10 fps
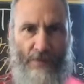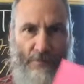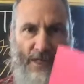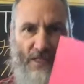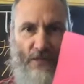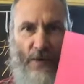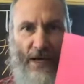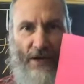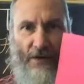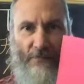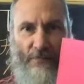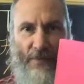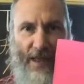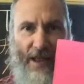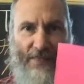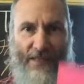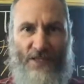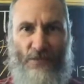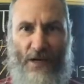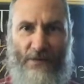my square, and
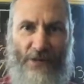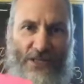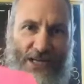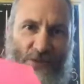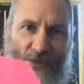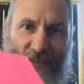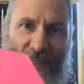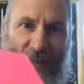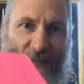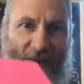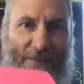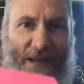this one, which I told you the name of.